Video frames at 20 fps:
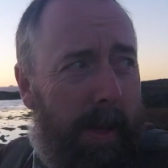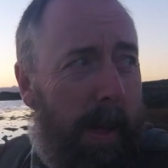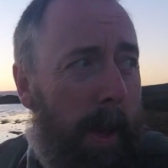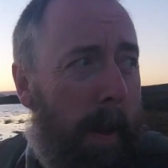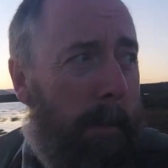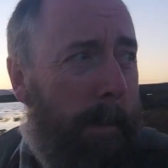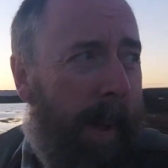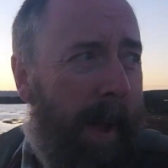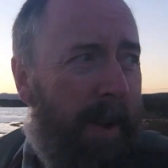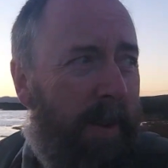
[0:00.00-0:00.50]

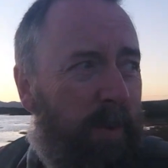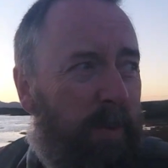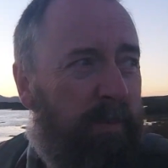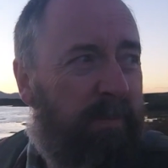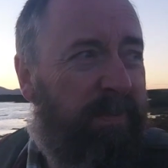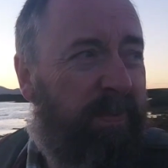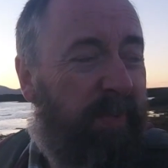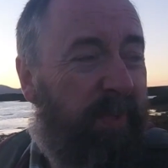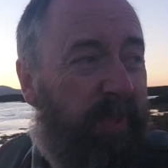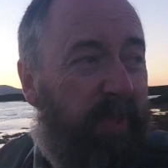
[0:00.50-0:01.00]
about
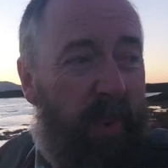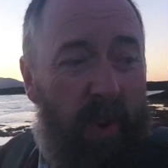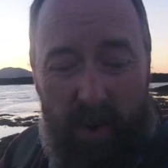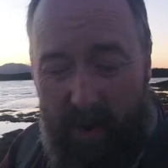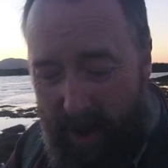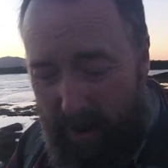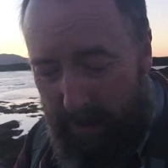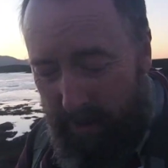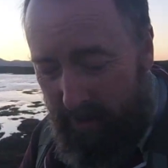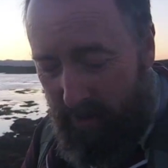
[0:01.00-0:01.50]

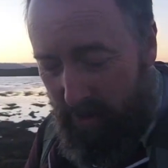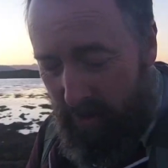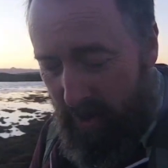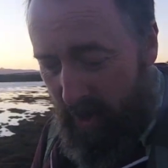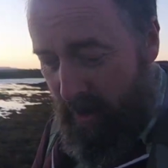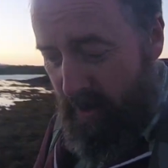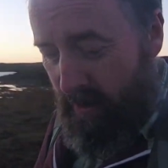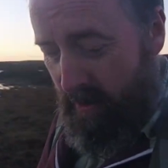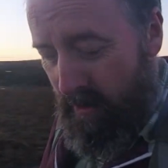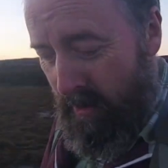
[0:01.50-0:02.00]
4 hours
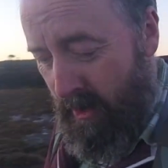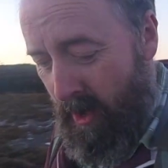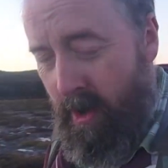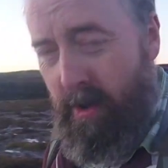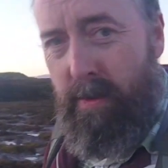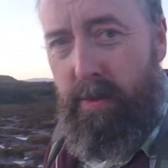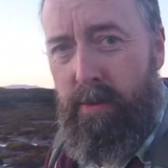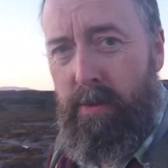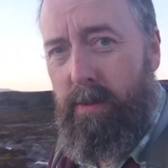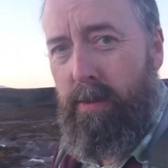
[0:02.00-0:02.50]

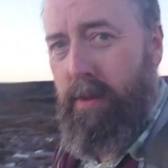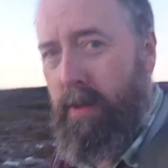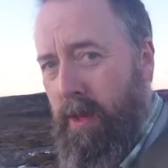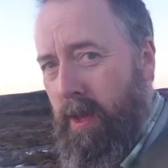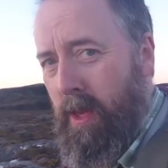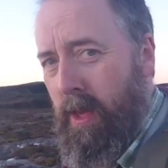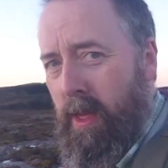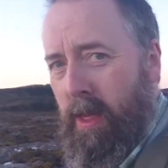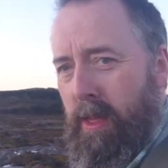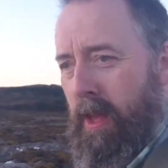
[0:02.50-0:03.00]
ago,
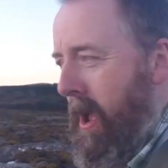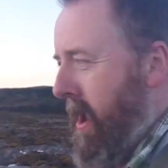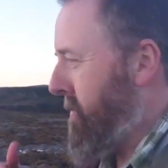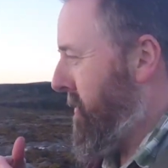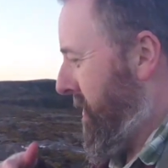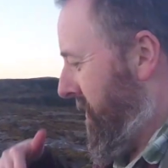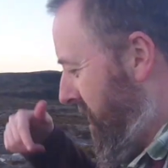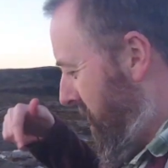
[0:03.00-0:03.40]
I was